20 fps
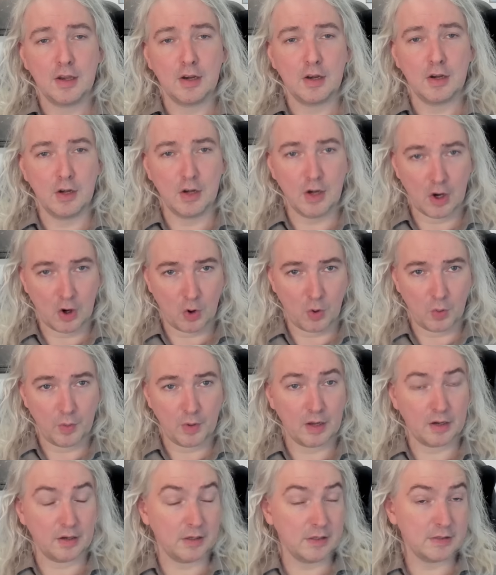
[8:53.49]
no,
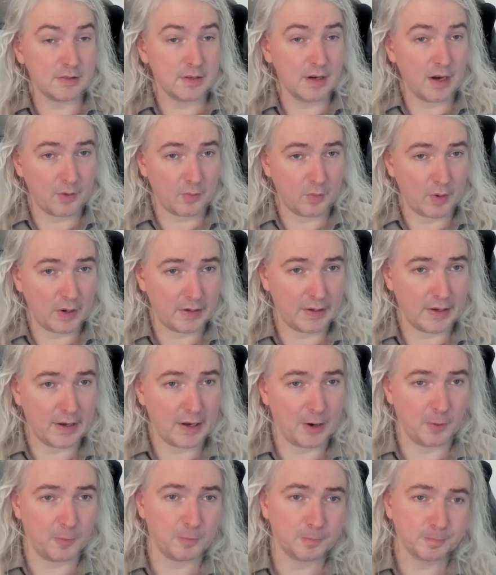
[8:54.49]
at least not right now.